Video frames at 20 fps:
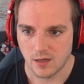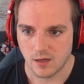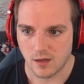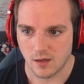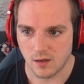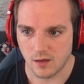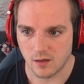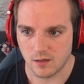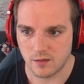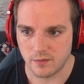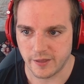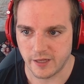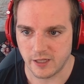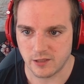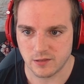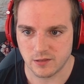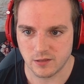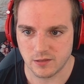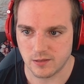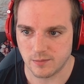
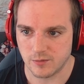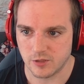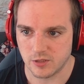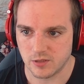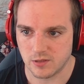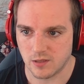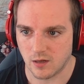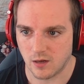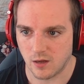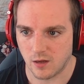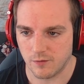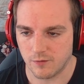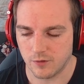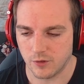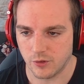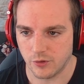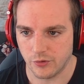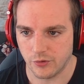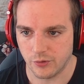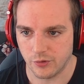Capacitors, I'm just going to
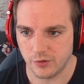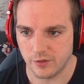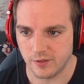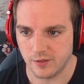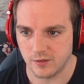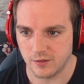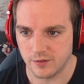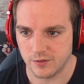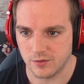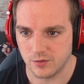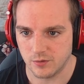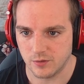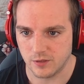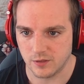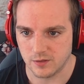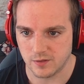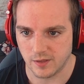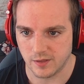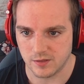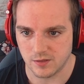offload to a dealer too
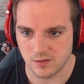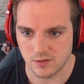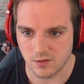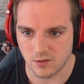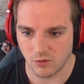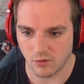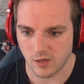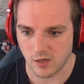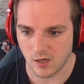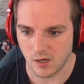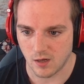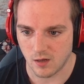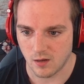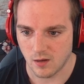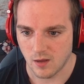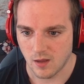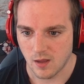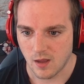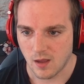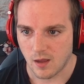because I just don't care.
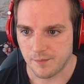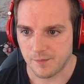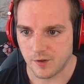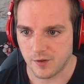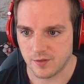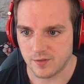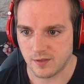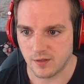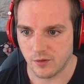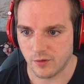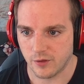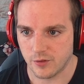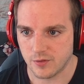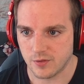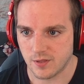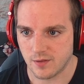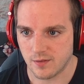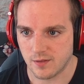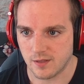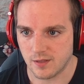I'm going to sell those
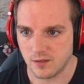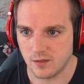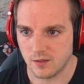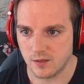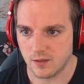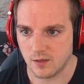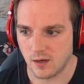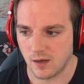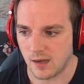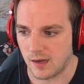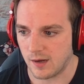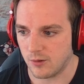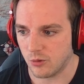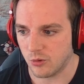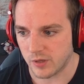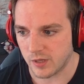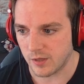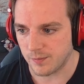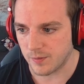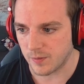to the dealer. I will
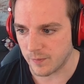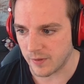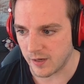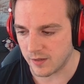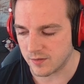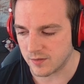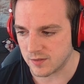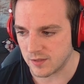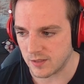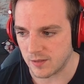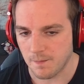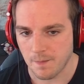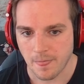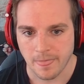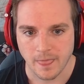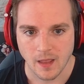keep the magazine.